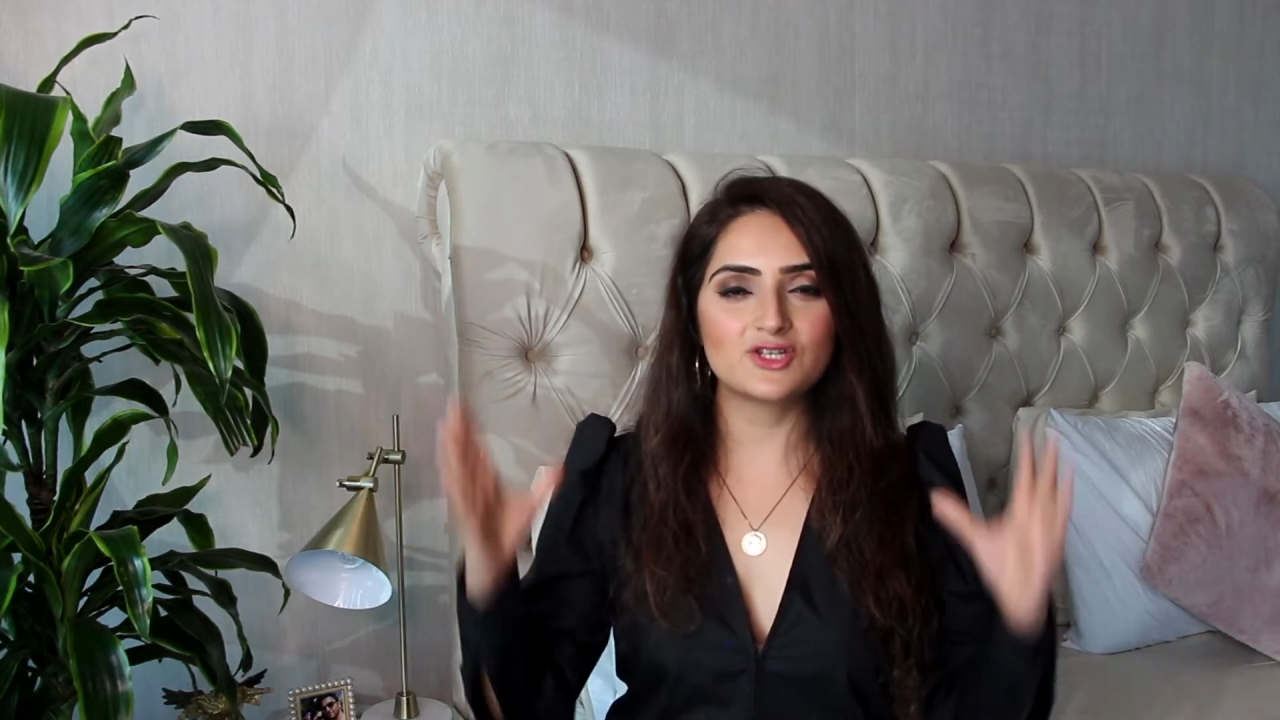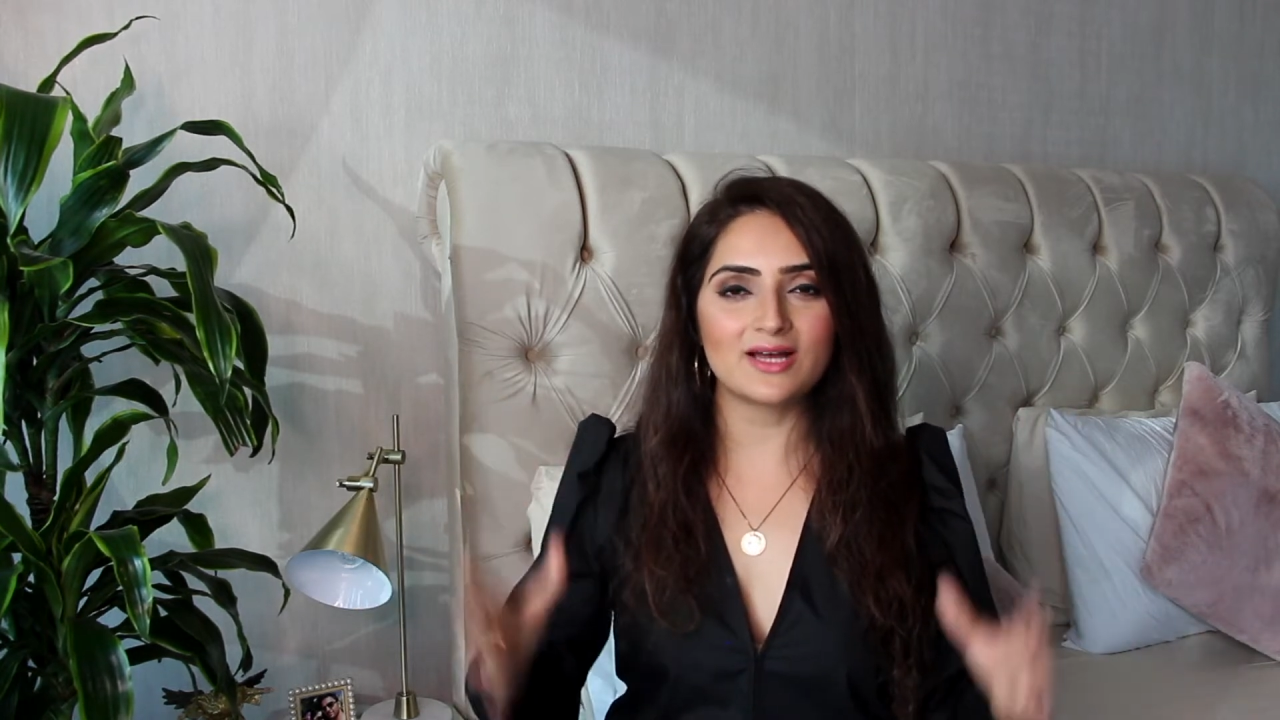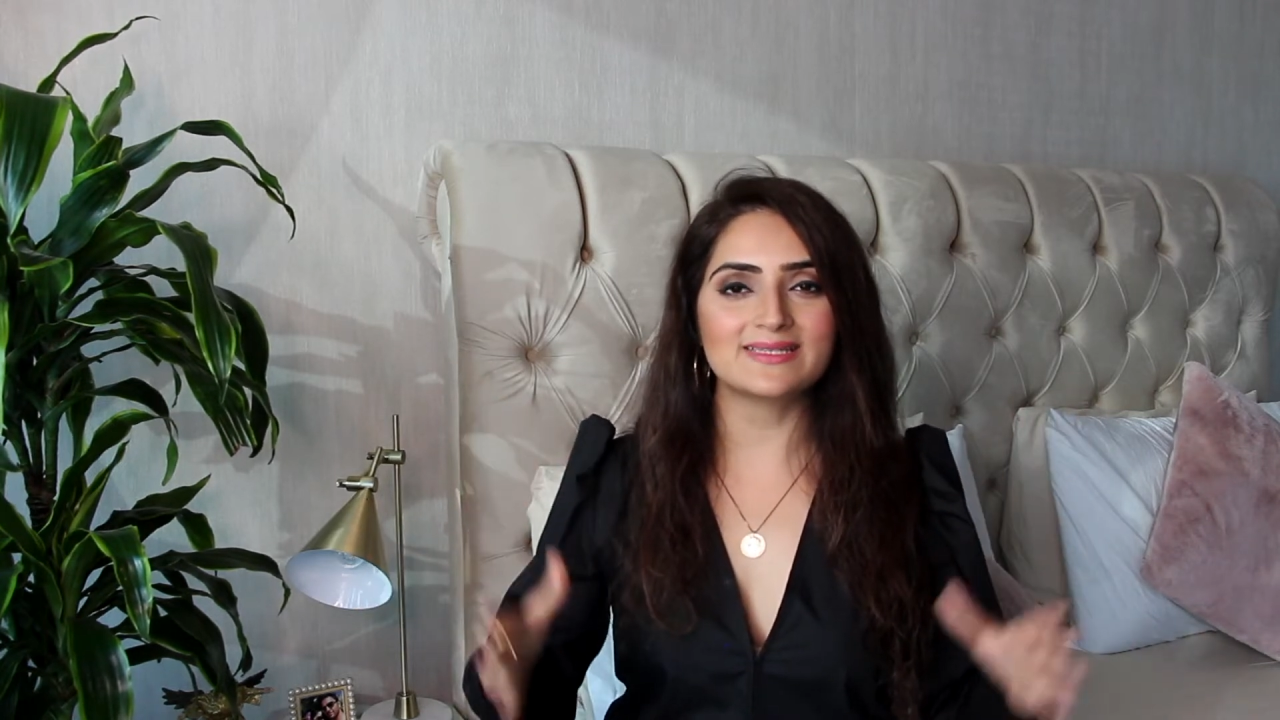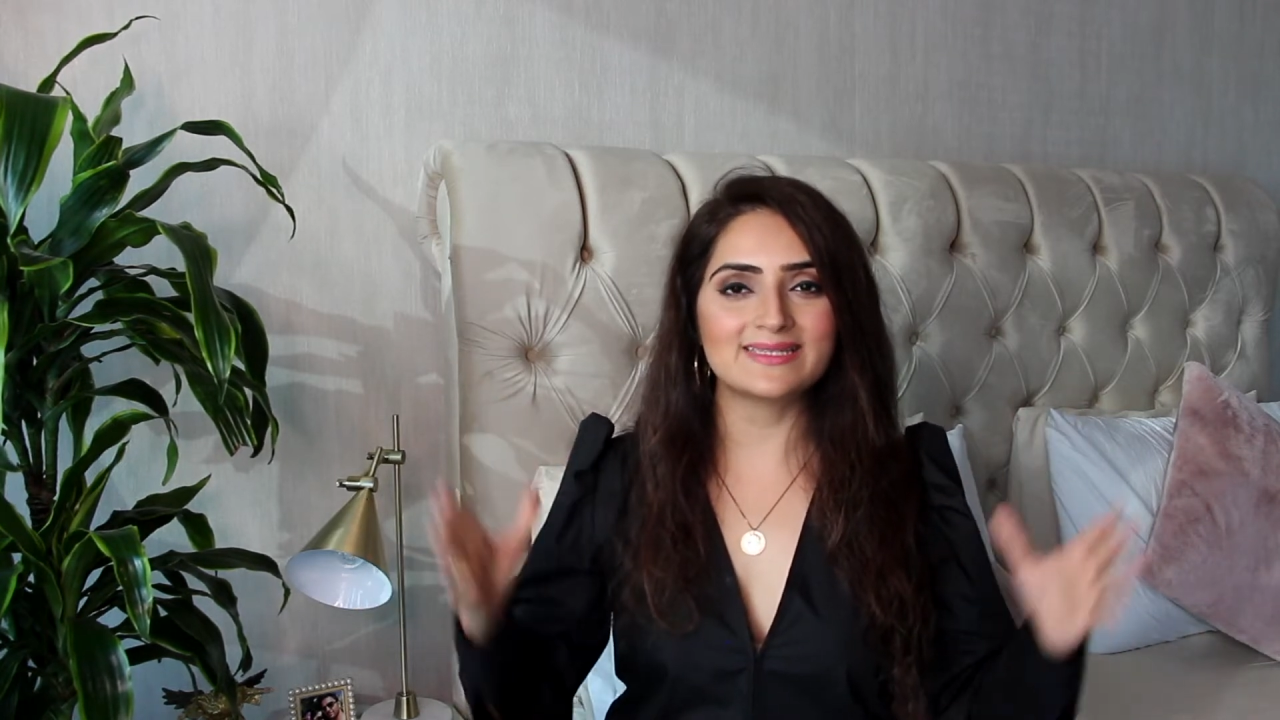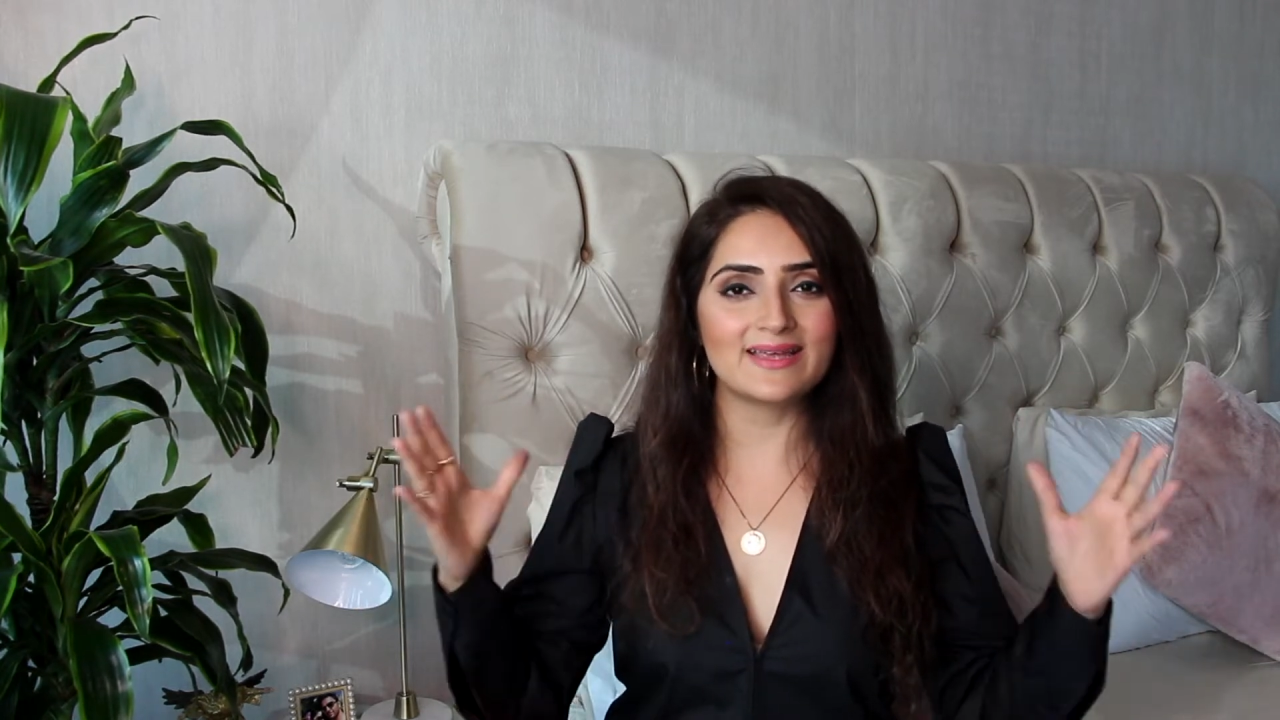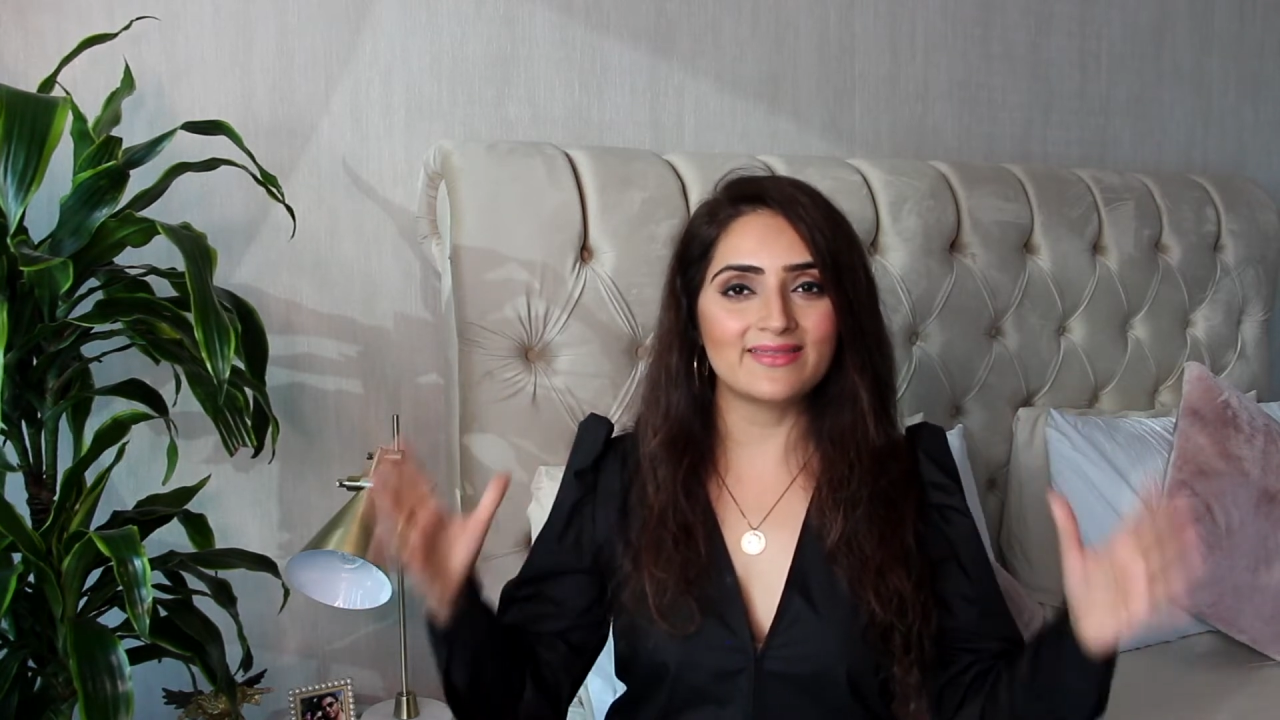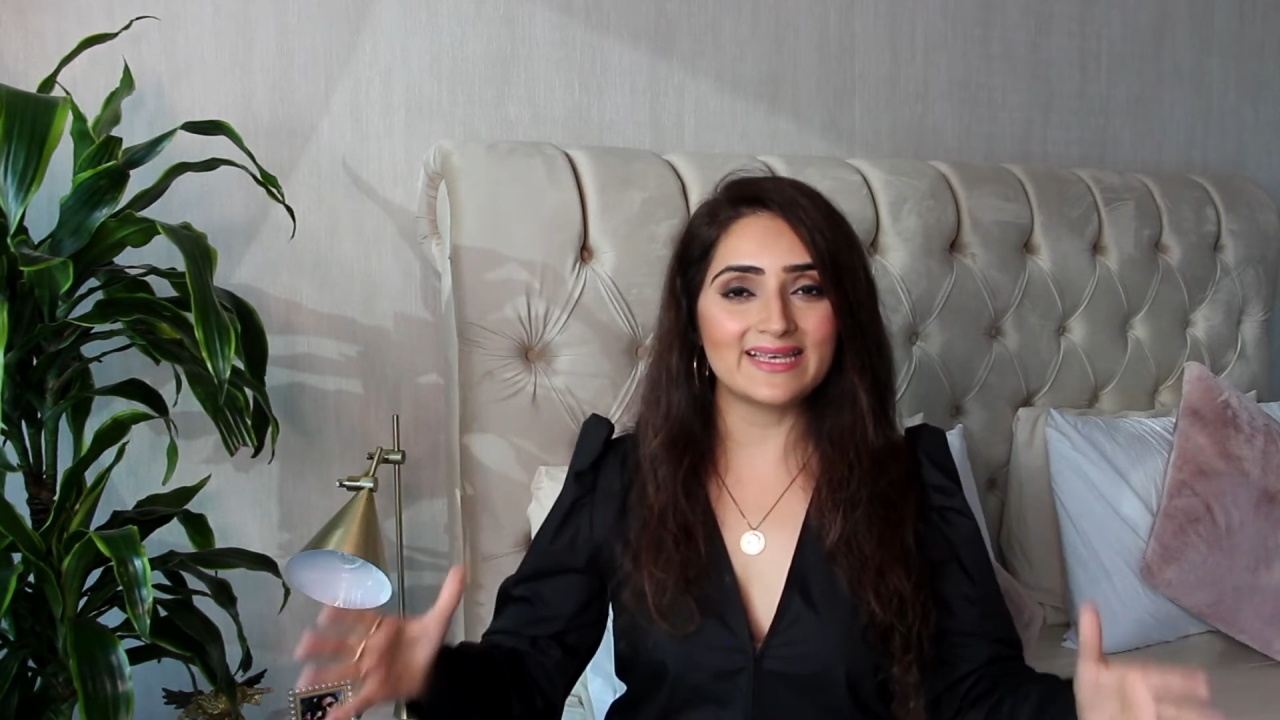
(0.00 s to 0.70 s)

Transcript: just